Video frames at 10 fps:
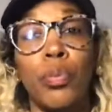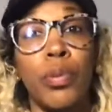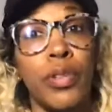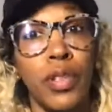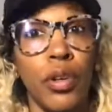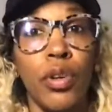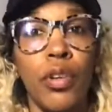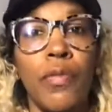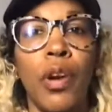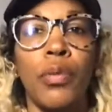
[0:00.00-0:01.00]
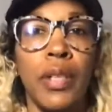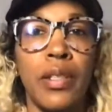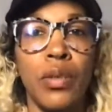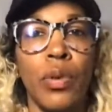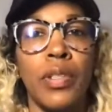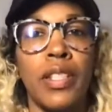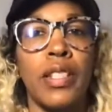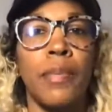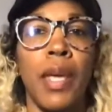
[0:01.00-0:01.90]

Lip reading: preserve our resources,